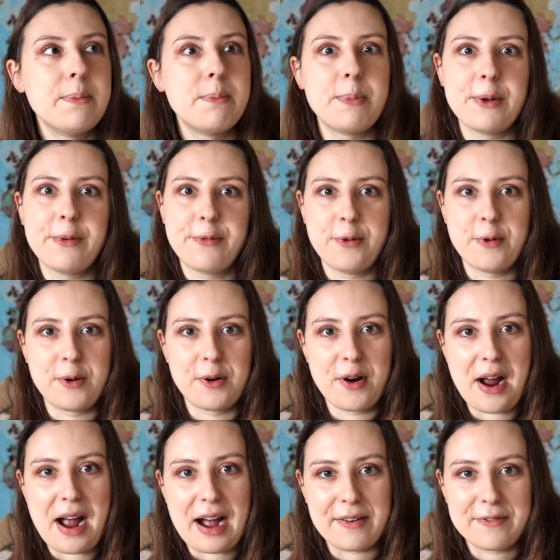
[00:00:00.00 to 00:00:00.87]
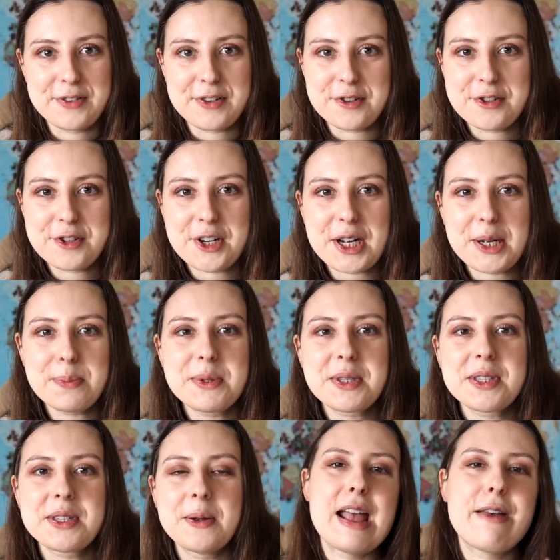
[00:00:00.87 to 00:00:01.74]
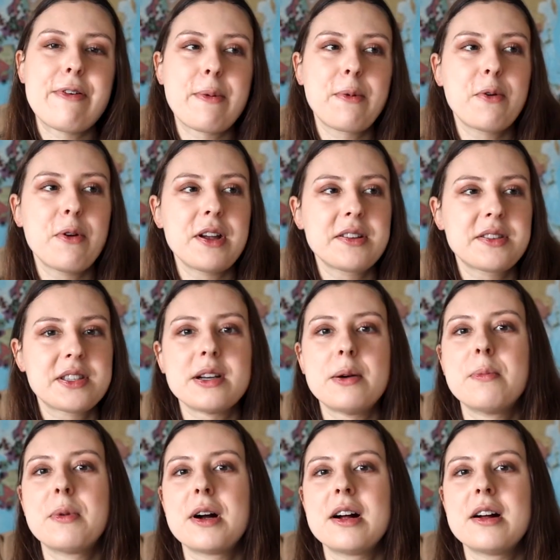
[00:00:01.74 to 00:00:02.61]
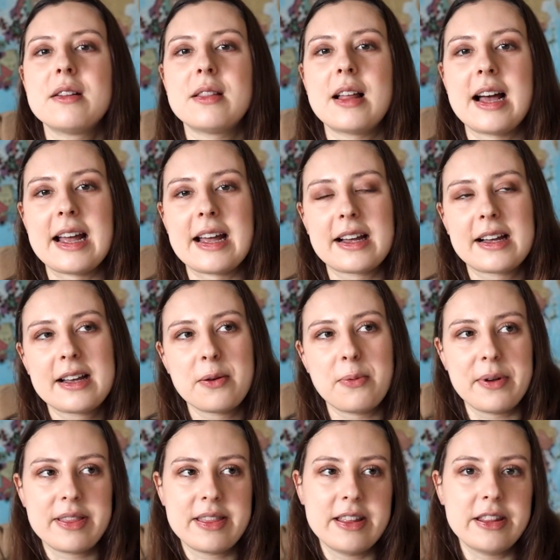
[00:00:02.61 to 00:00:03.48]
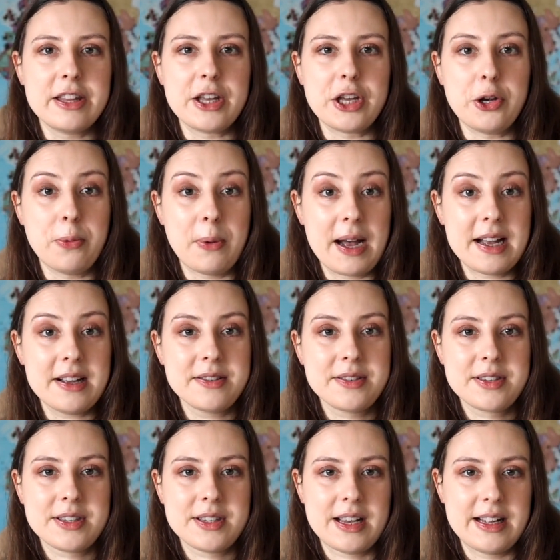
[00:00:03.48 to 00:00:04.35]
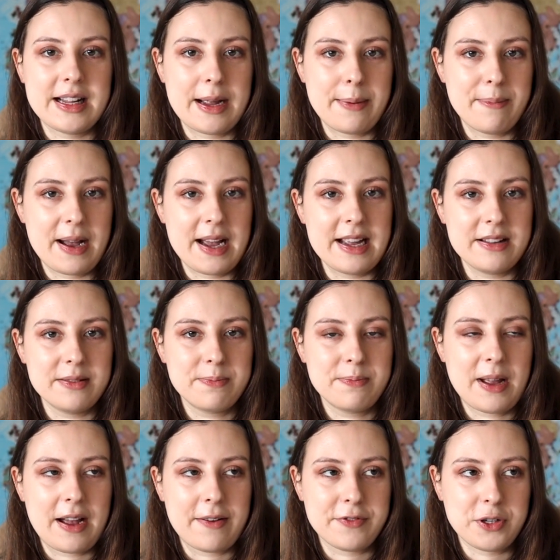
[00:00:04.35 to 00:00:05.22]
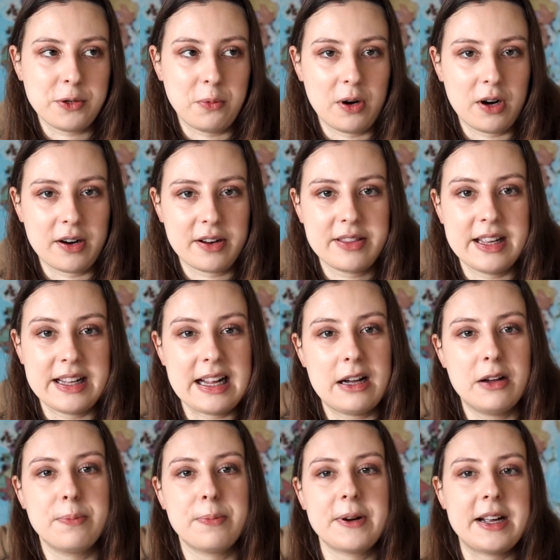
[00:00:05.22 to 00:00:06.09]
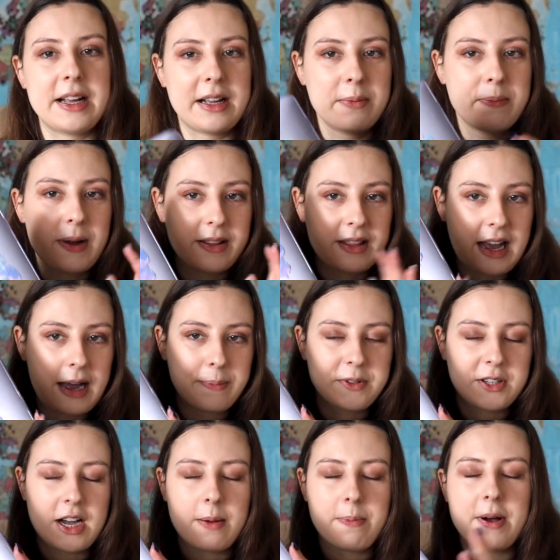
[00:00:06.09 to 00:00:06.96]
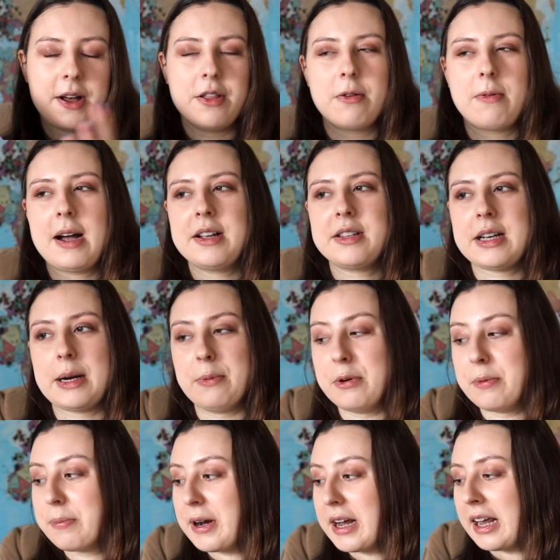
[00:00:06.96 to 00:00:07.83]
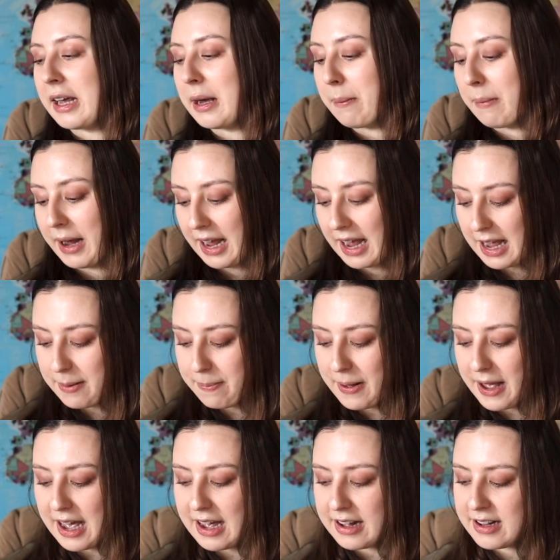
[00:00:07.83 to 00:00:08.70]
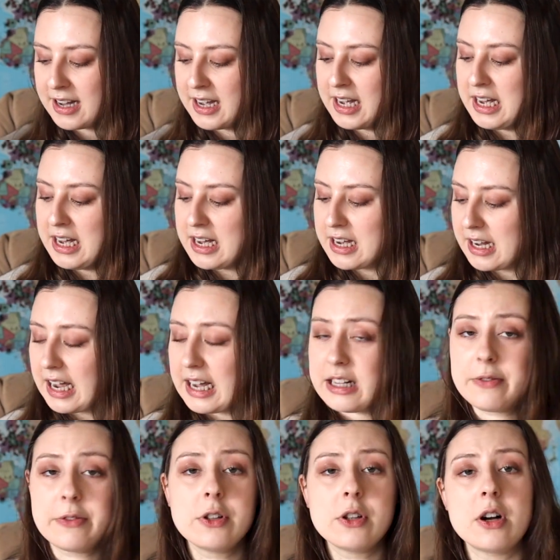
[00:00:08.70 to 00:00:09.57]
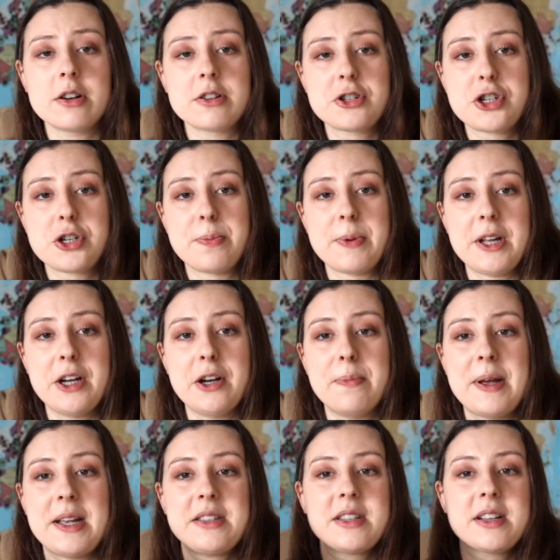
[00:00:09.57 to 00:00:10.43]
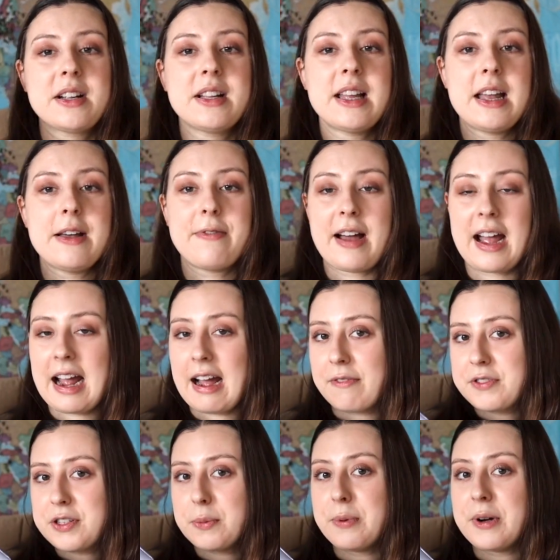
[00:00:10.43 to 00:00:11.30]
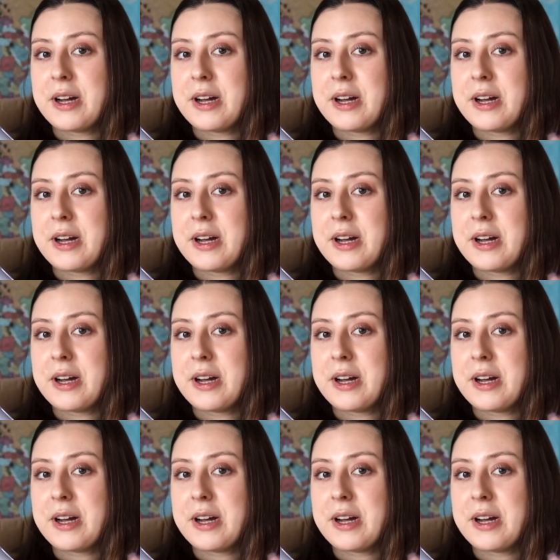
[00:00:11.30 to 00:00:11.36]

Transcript: before or after trips. If I'm going somewhere like within the US and I might have to work, then I'll bring my laptop. Otherwise, I will bring my iPad. Kind of a long spiel. Basically, if I have to